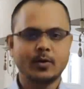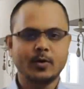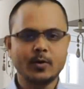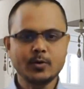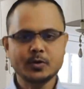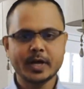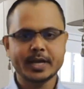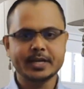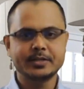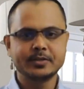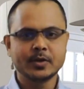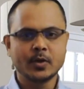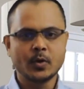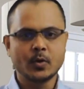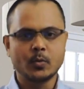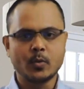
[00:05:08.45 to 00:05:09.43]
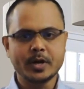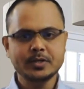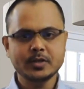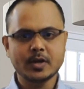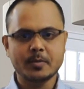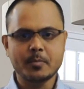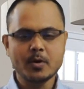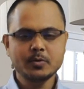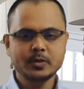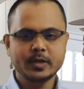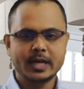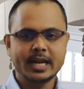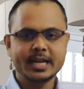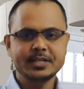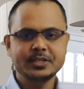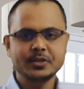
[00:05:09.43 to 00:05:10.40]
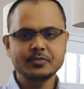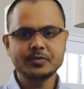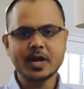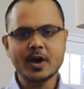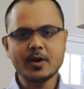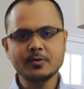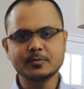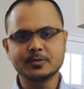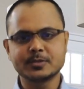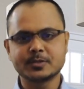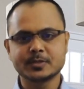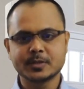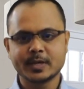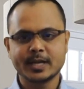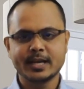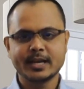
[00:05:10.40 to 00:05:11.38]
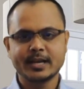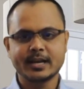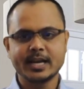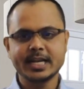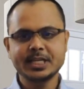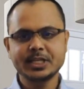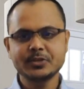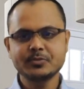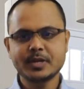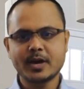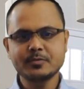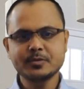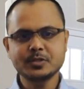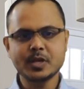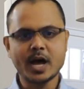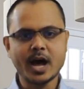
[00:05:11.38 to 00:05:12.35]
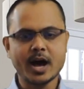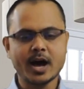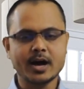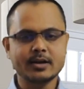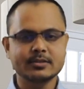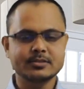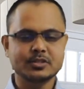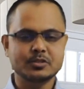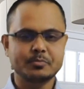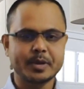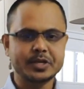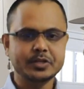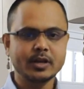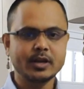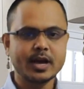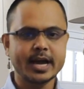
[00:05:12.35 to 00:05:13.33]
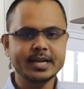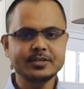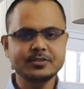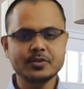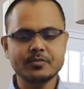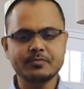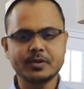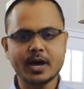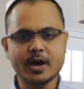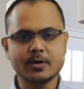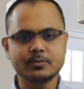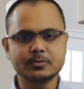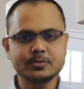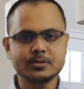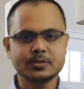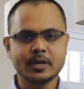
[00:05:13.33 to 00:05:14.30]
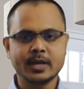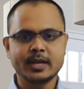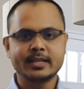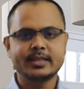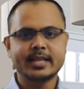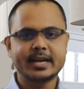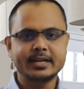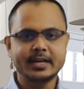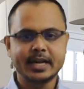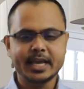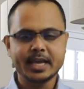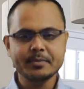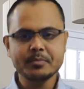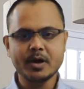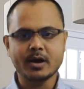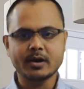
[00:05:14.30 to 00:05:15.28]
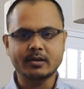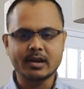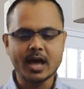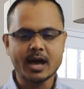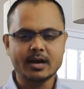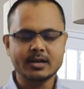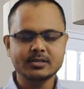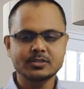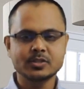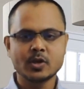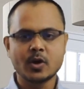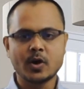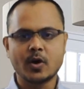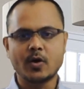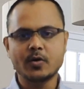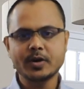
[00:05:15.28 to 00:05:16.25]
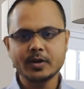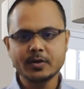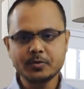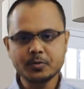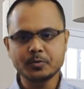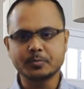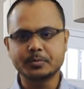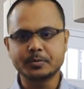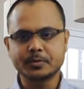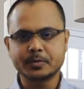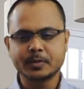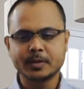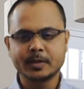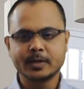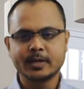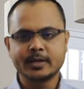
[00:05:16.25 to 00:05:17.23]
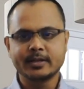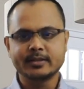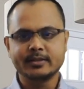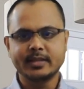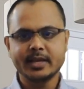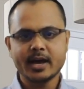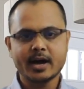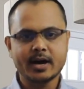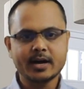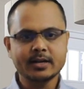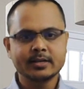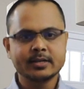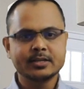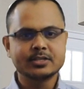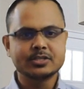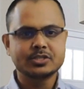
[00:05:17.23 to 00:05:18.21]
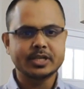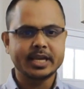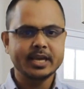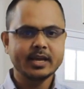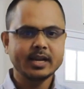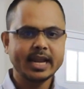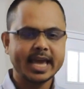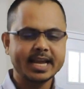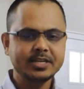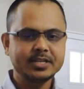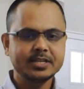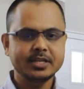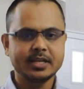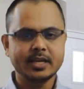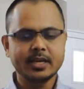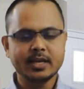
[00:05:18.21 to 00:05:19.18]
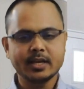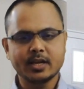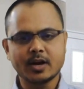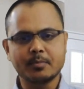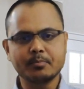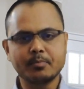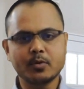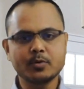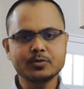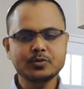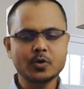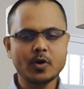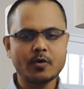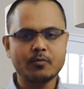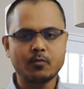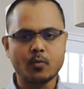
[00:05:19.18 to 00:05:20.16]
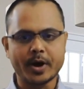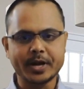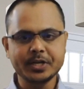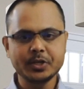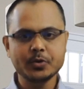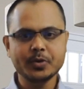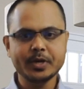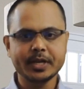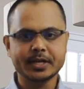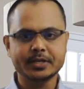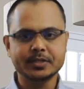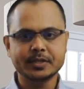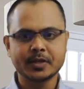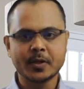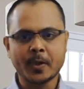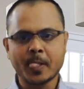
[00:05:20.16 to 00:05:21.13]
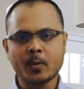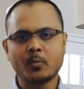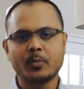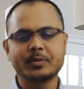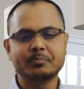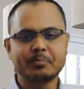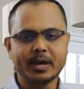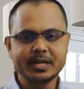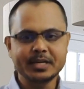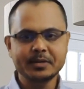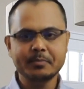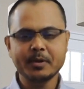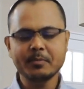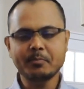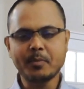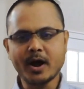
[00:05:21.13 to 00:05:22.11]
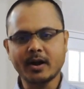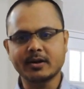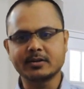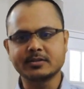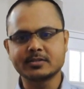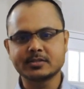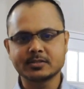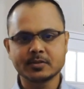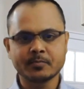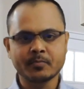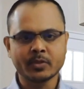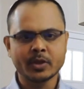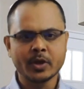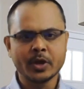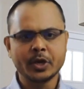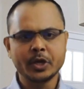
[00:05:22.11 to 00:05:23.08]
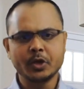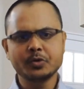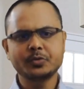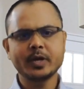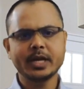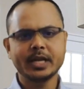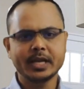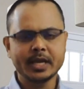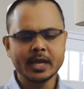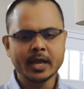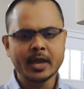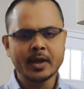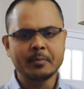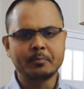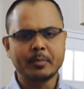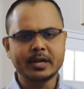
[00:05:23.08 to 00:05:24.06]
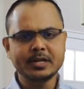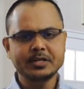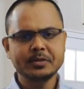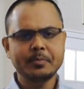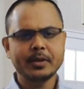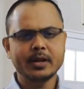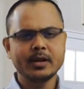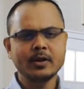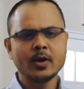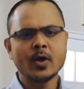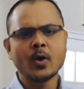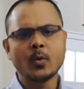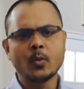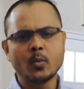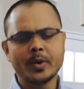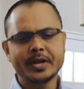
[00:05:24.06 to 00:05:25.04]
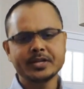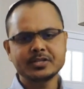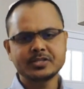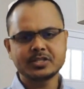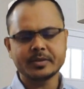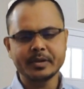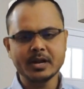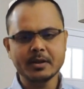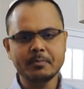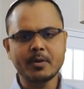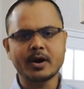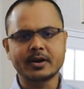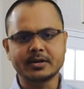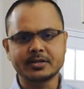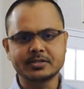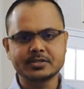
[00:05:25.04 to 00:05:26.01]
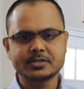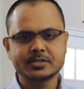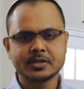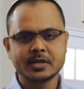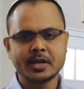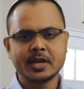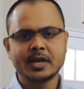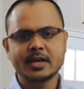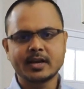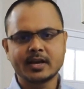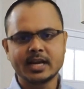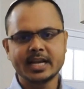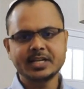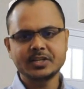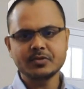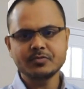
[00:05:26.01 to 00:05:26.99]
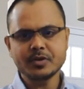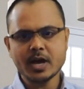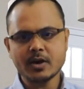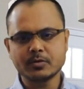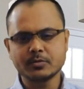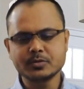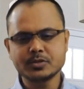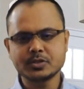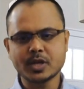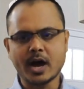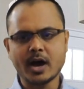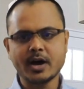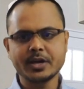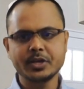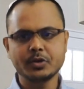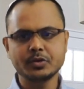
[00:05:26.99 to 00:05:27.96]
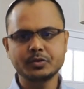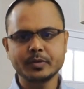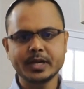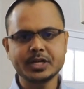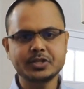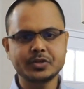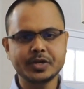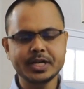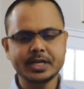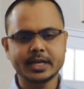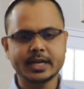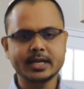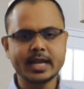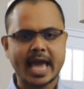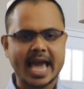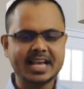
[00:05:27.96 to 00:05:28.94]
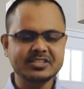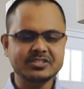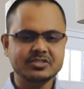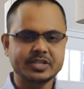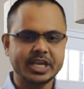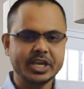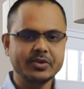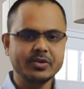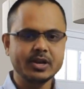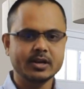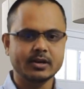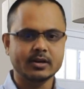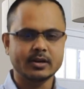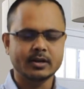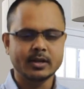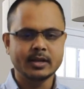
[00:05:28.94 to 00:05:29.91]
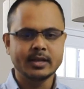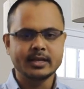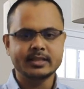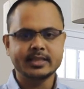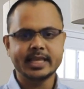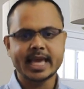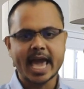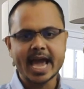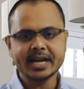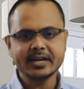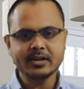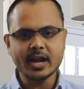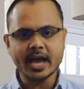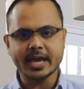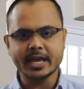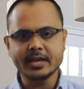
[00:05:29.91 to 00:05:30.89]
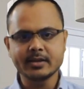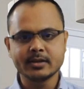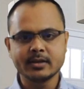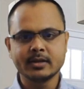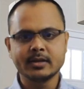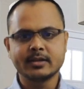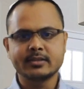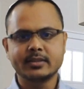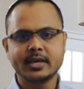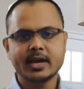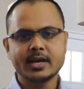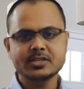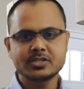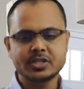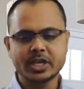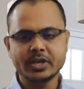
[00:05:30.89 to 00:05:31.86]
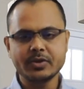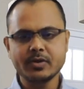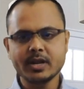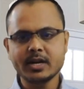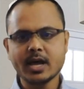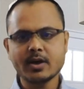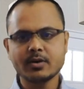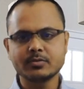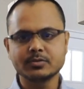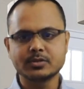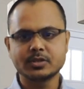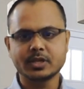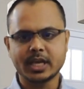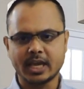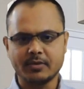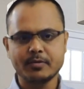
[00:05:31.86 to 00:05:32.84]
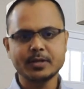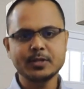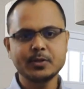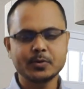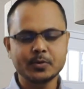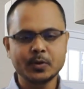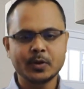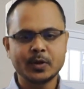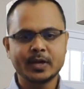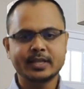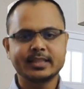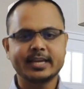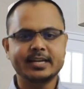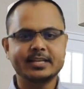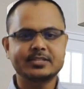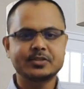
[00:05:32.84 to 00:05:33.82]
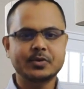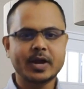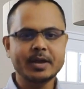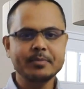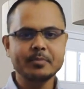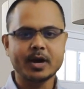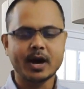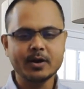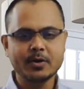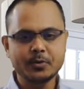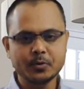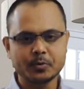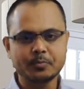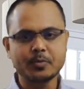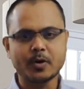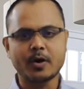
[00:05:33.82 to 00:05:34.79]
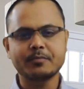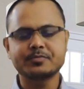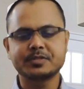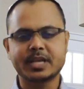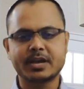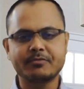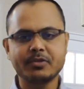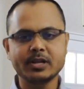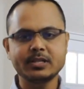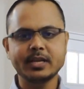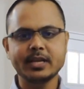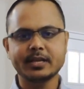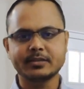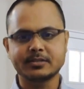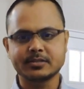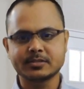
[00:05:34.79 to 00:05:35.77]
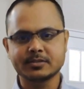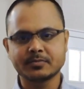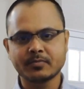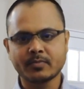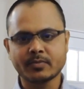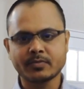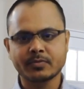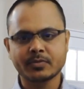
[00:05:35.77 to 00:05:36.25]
Alright, What about collective nouns? Collective nouns are special kinds of nouns that name a class or a group. They are single entity composed of one unit with multiple parts, usually multiple very similar parts. Collective nouns are usually treated as singular. They act like they are singular nouns even though they describe a group of several things.